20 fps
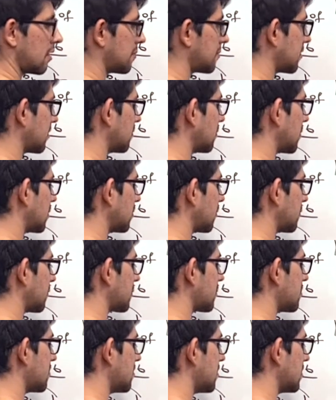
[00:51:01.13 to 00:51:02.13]
Absolute value of
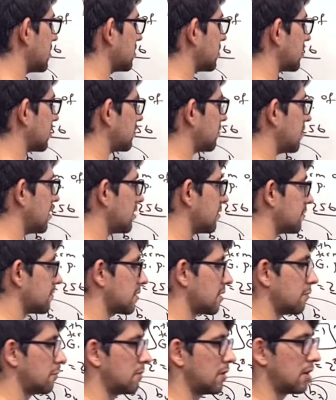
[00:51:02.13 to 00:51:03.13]
your q is greater
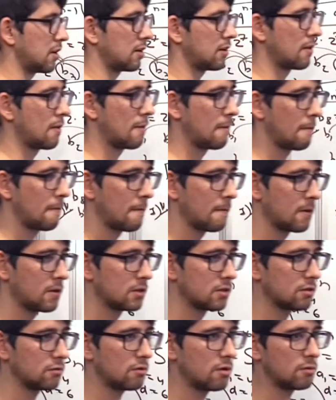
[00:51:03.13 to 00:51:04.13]
than 1.
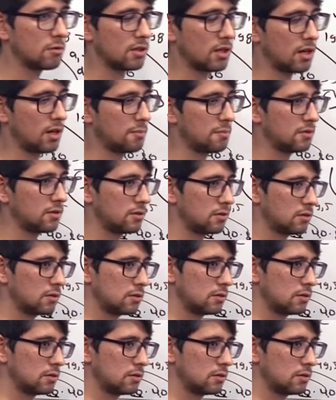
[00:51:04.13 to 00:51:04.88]
So what will happen?